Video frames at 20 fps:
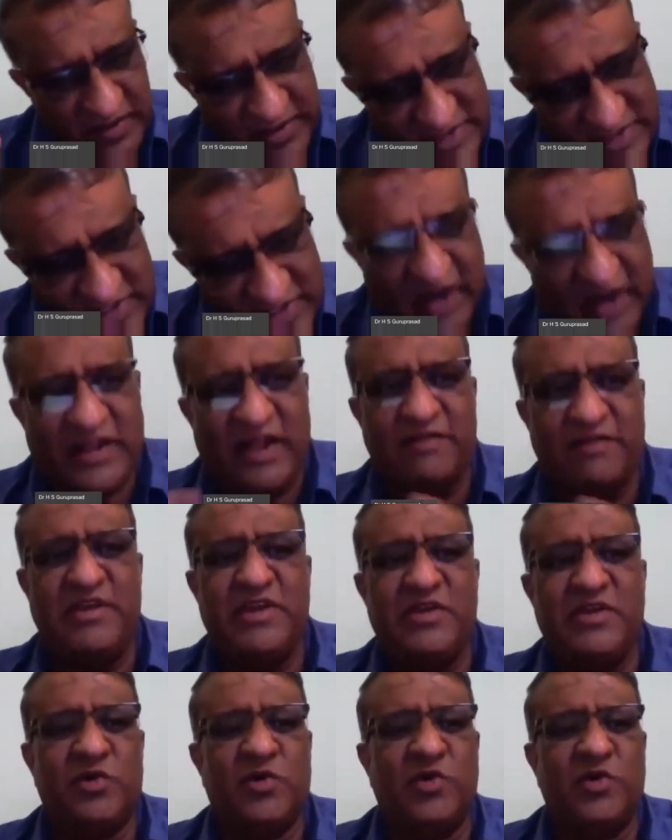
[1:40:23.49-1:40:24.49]
Start
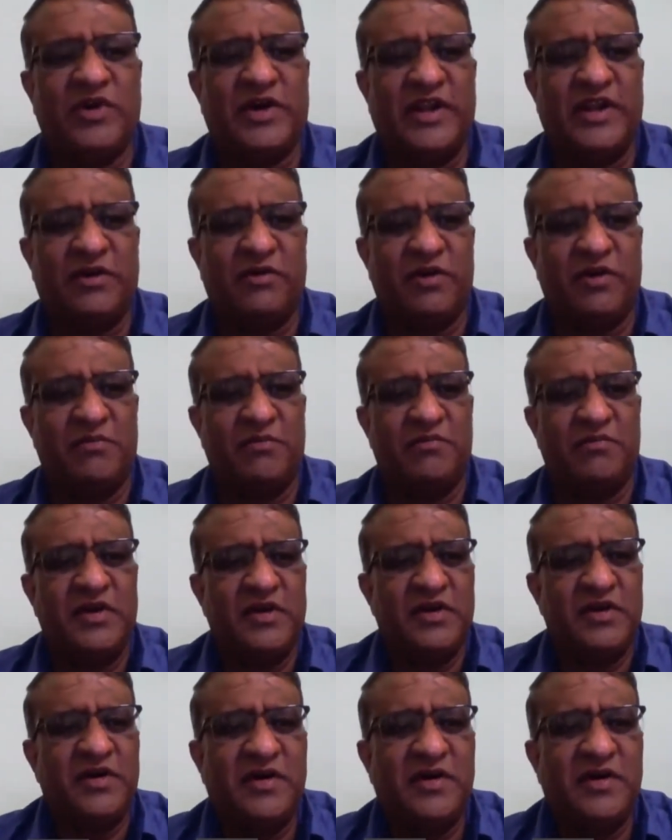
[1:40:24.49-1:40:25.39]
having your own curriculum.